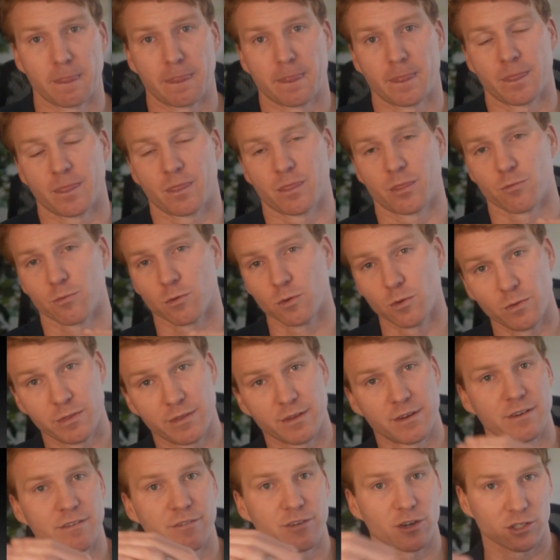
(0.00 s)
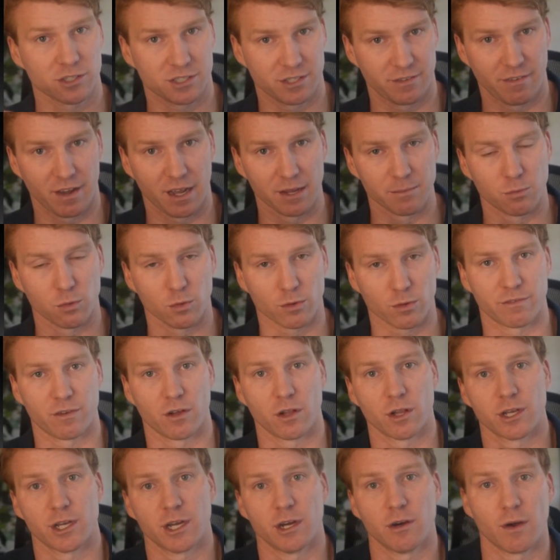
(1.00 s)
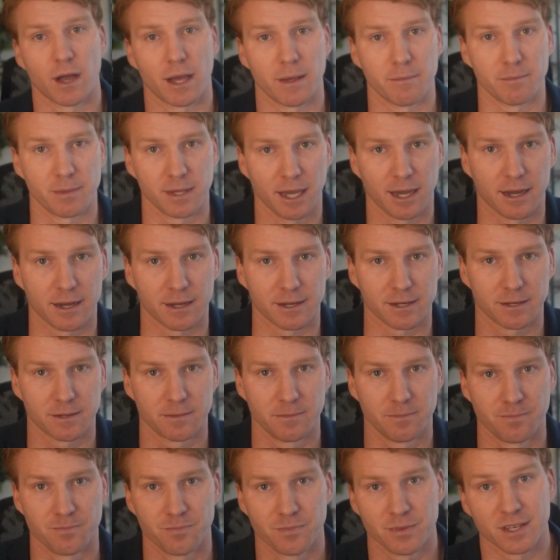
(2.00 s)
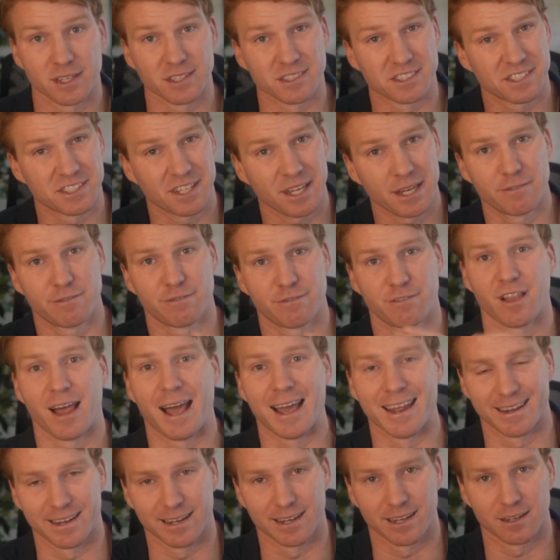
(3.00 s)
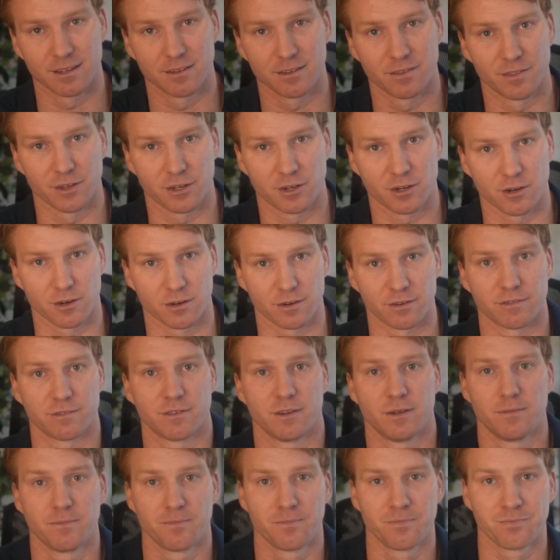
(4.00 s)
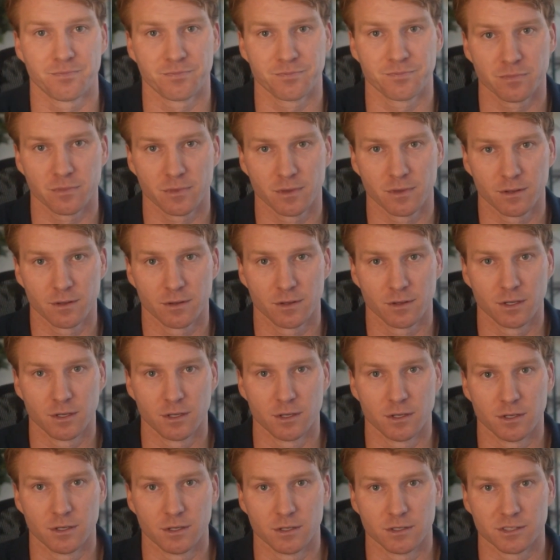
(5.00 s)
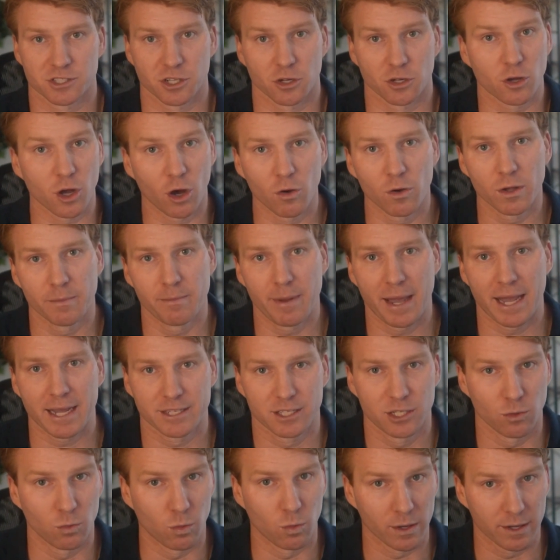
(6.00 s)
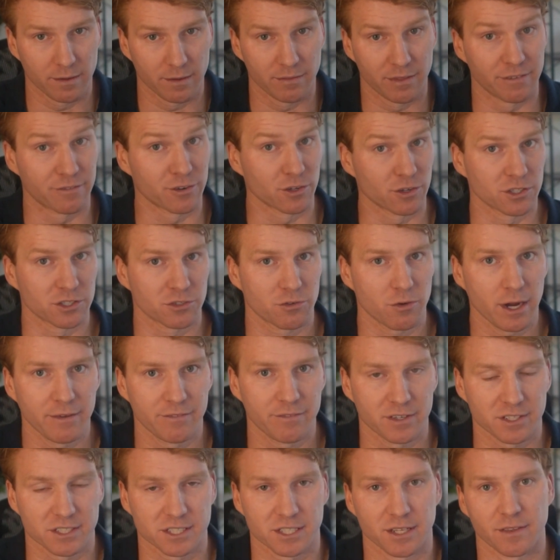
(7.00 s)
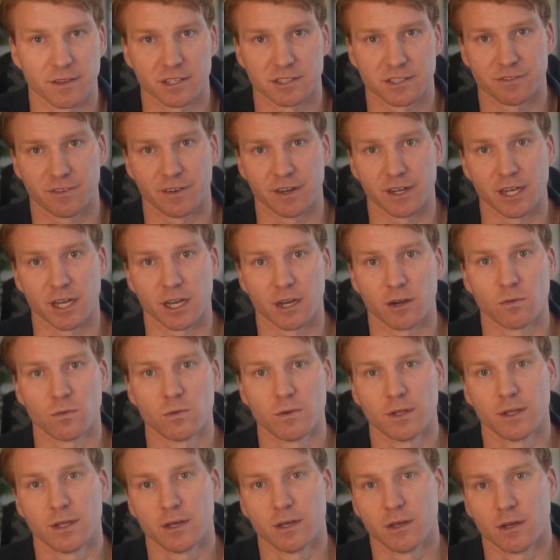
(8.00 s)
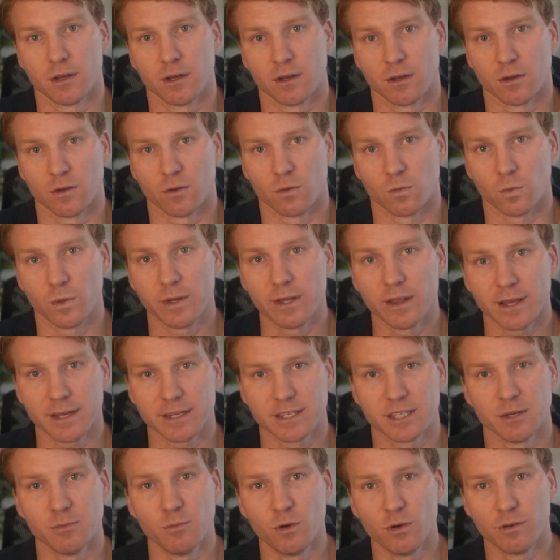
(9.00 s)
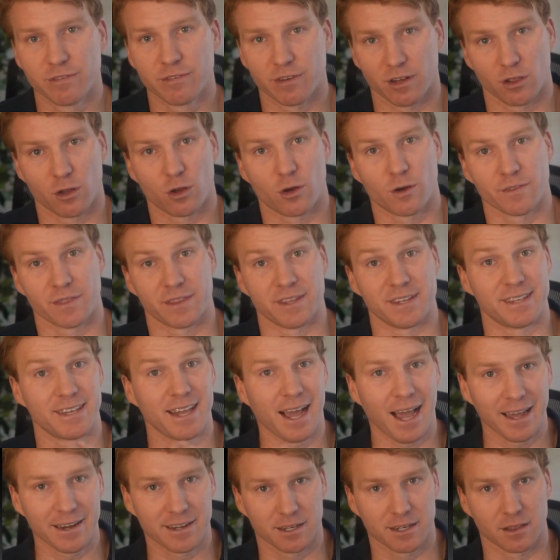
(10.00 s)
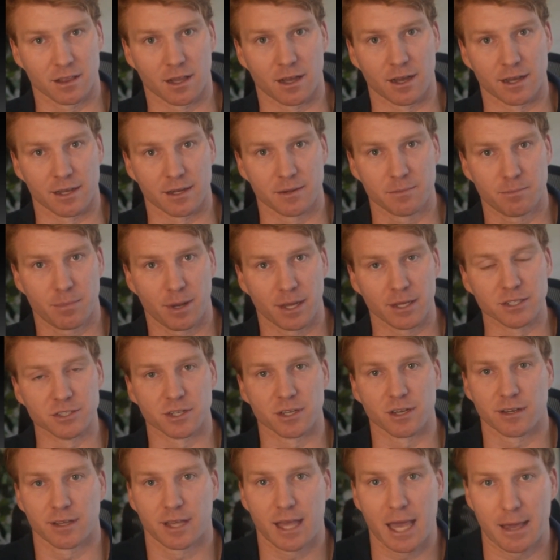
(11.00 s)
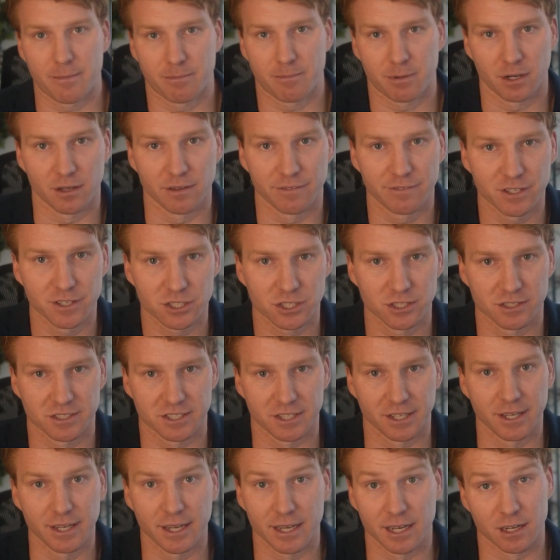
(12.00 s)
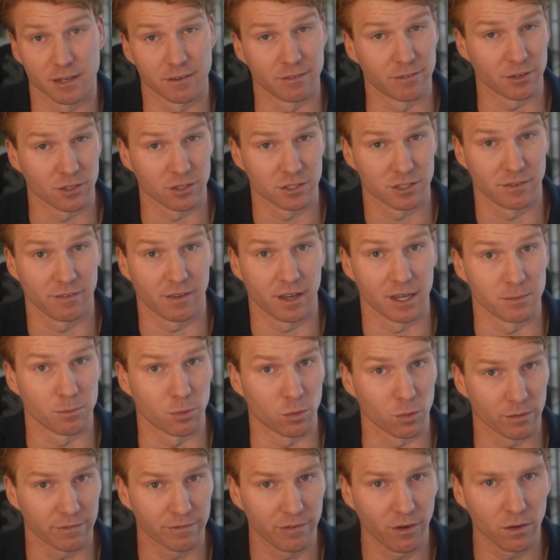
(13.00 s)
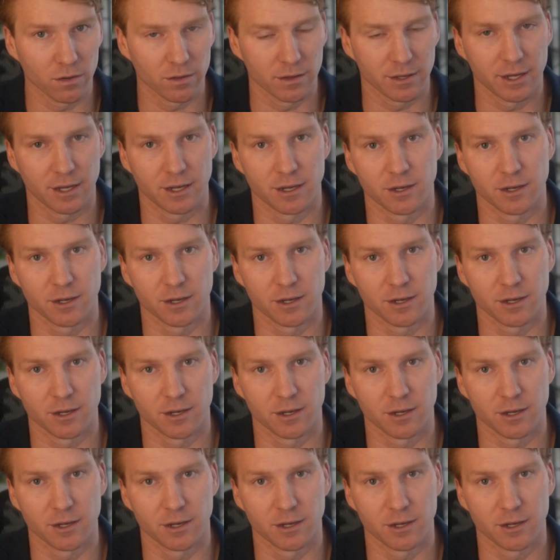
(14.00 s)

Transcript: through the diversified portfolio and beyond, instead of flattening the curve. So going back to one of the first graphics in this video, we'd like to move along the dotted line by using capital efficiency in a diversified portfolio,